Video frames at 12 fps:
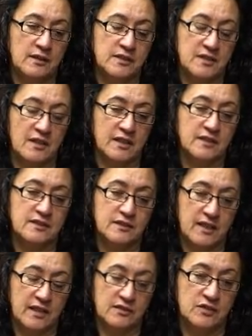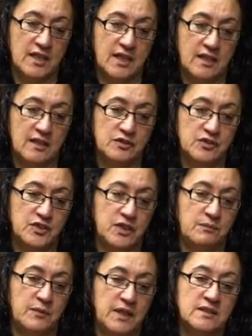Sykes that she
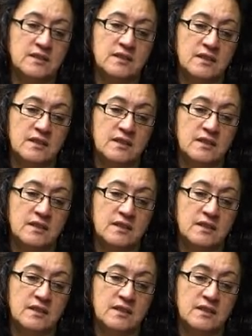met.